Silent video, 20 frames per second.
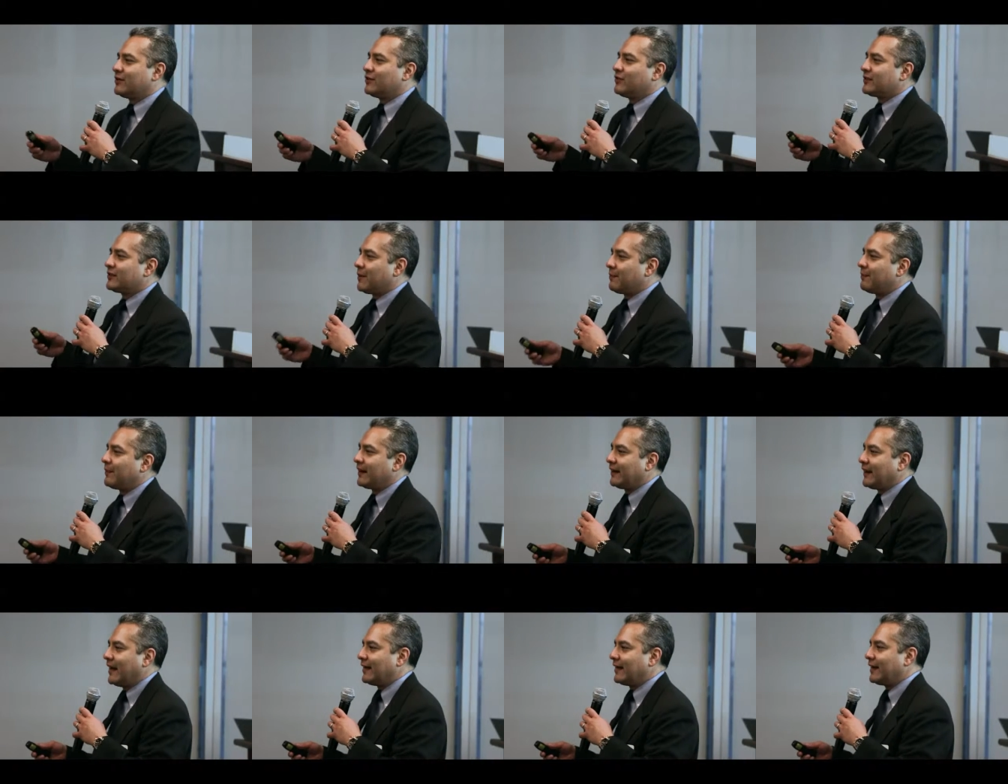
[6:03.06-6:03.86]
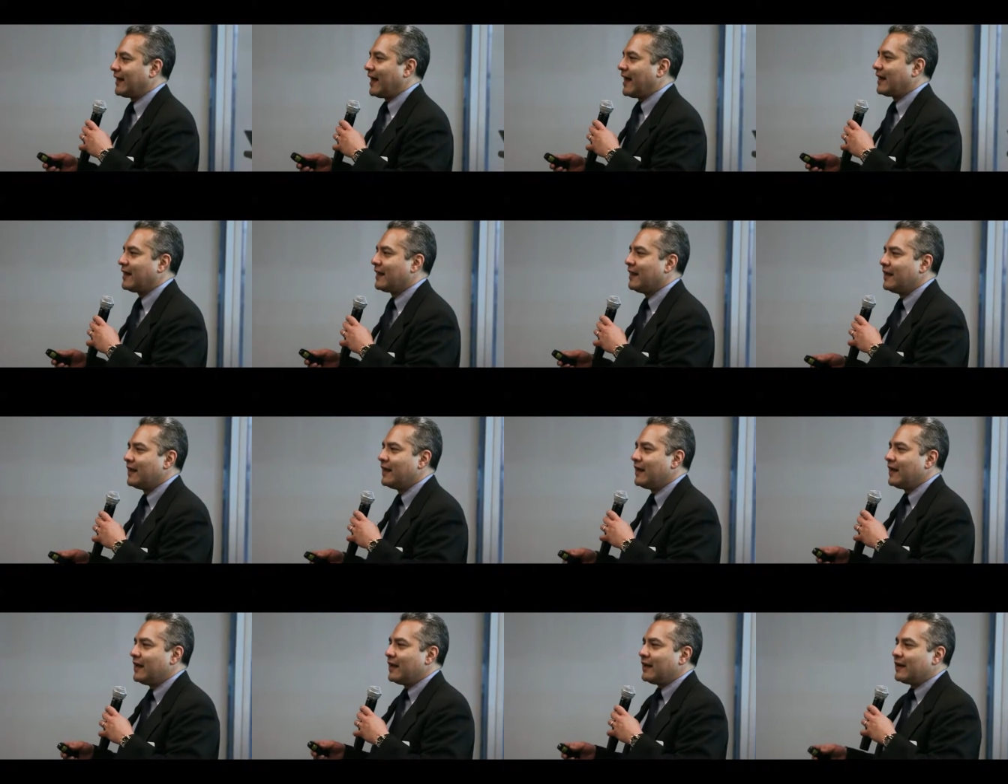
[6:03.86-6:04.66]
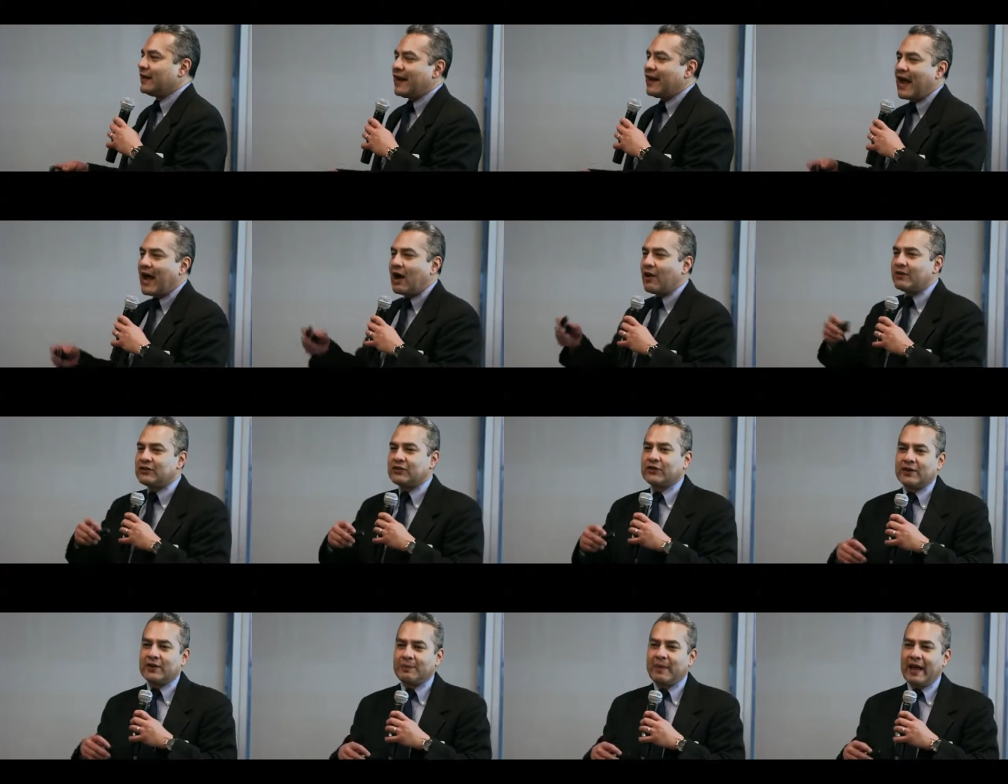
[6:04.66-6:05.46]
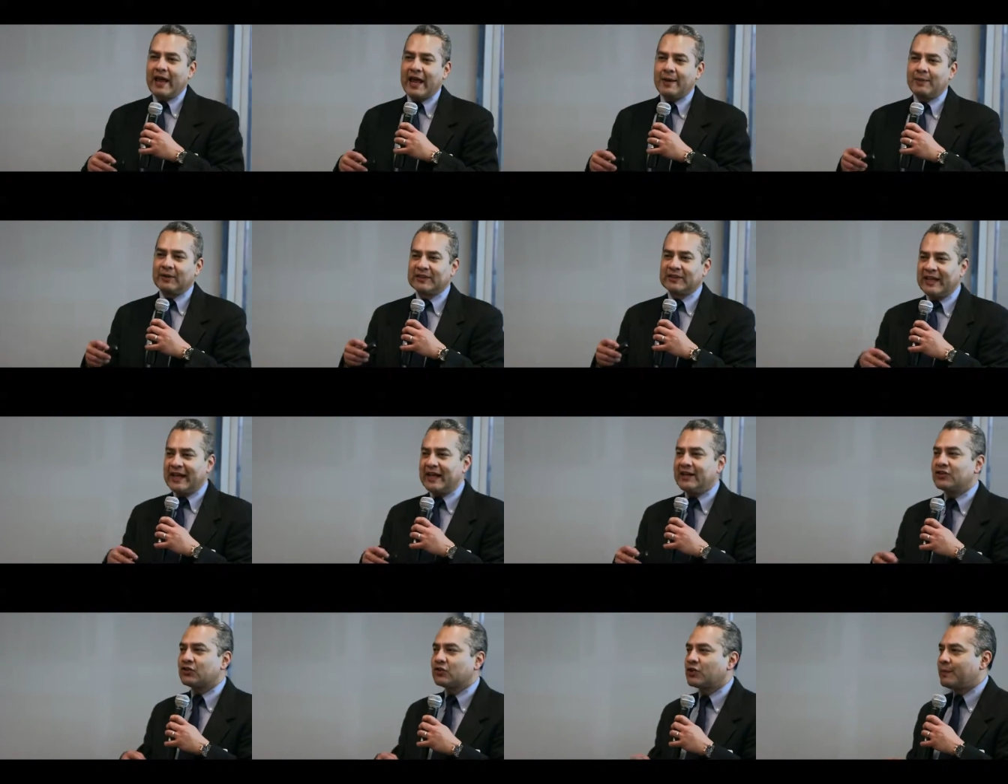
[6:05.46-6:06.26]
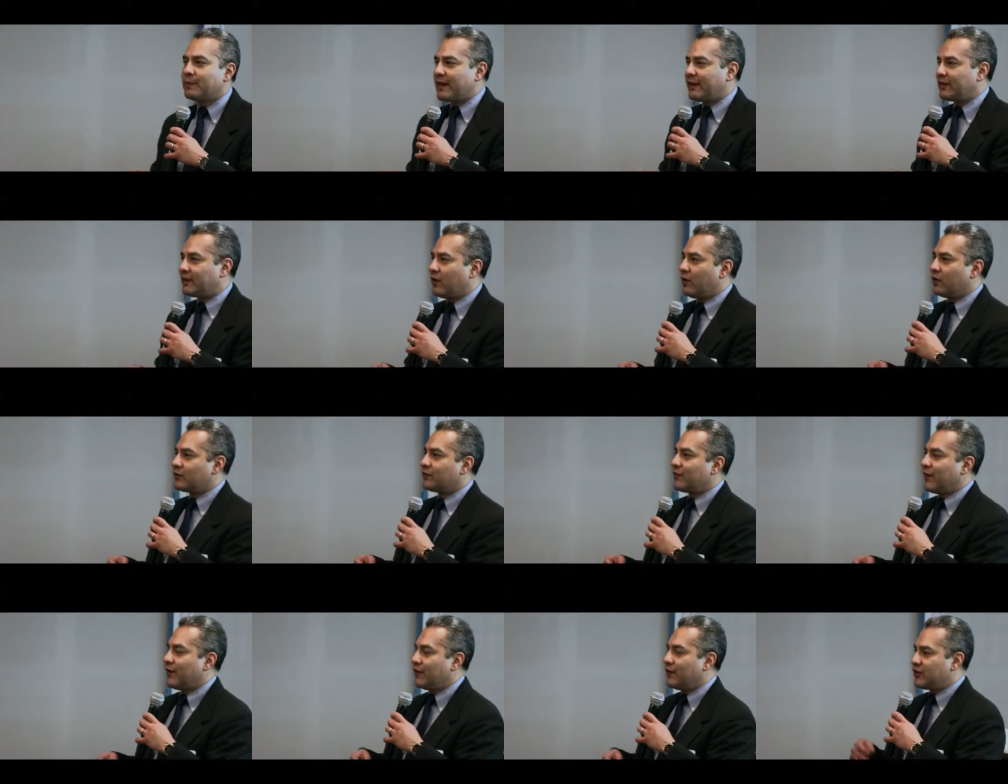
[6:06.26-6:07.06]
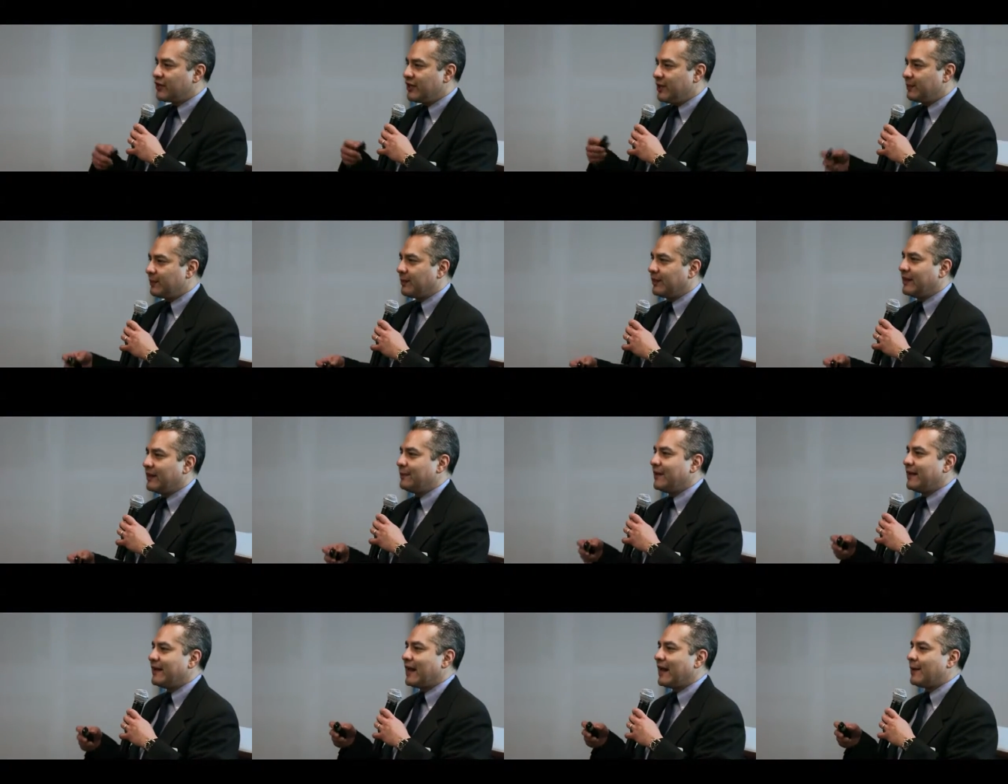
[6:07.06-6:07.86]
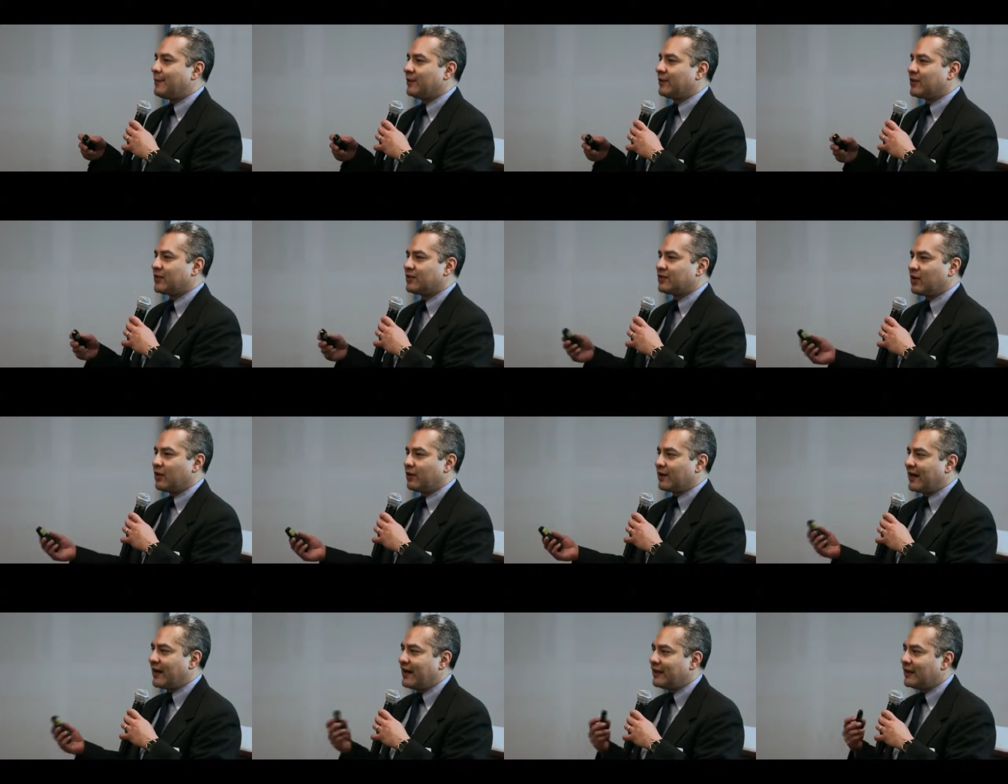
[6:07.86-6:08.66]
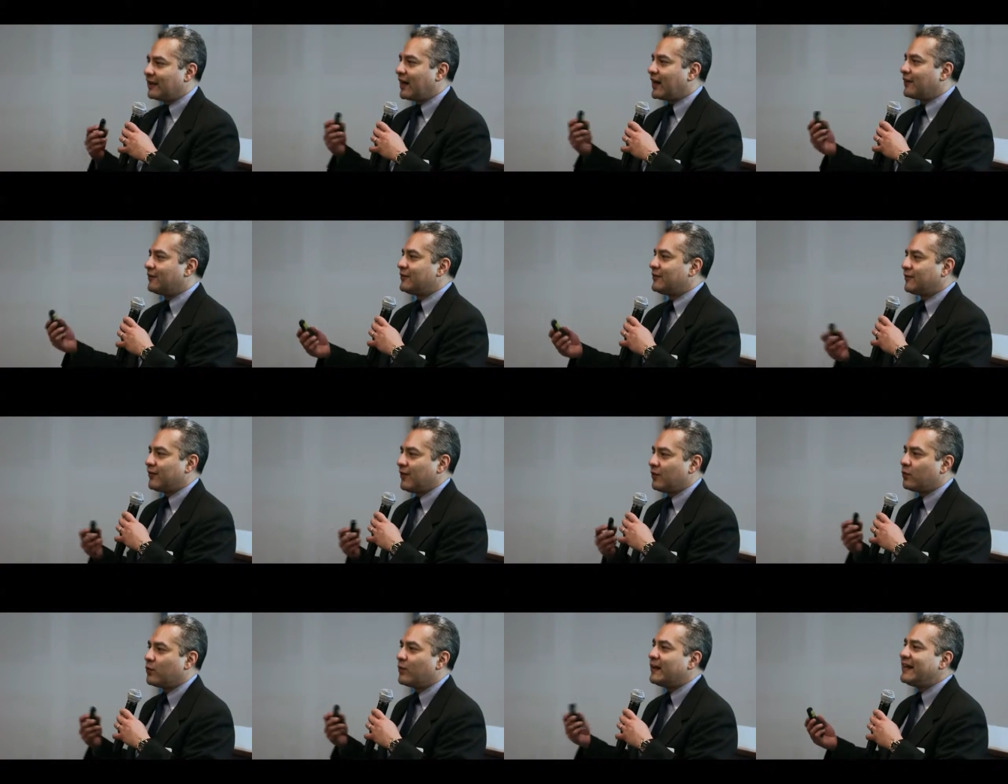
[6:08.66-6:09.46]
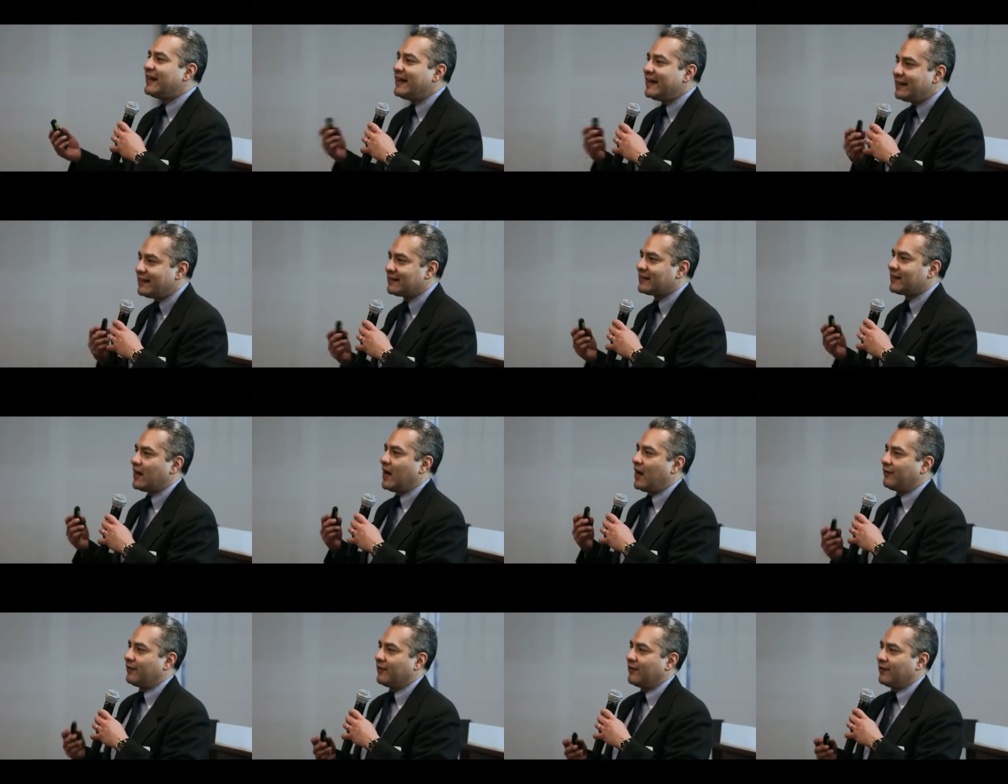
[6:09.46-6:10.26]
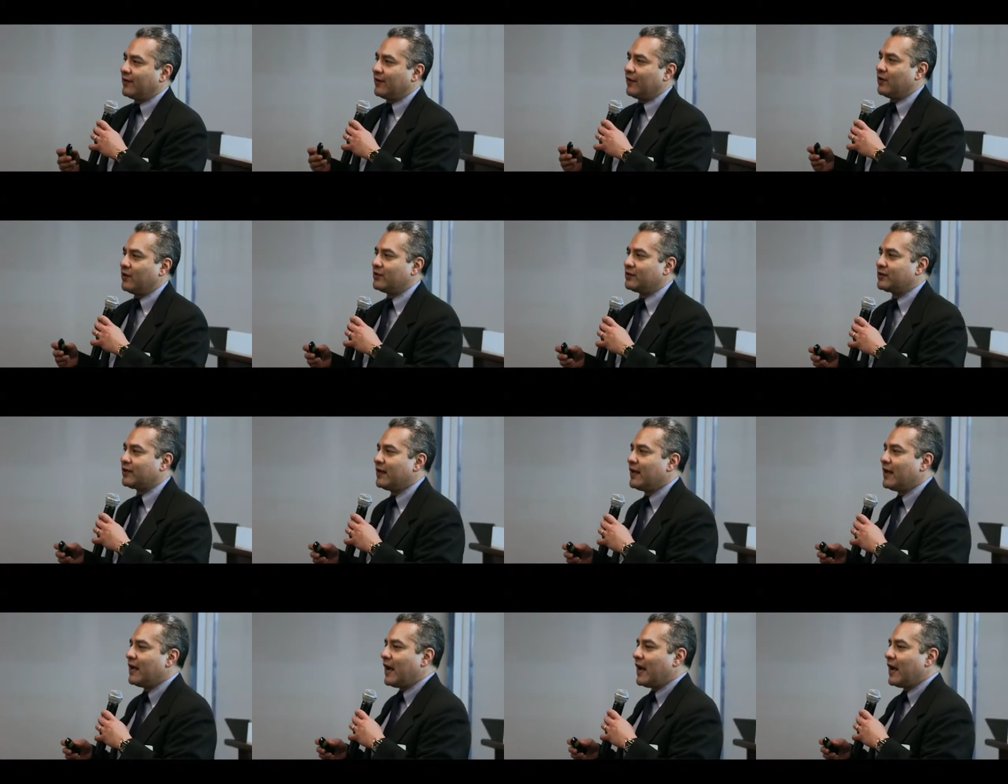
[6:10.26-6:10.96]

or do something like that. Now, as you're able to instrument those very cheaply, being able to start getting a lot of different readings off of those,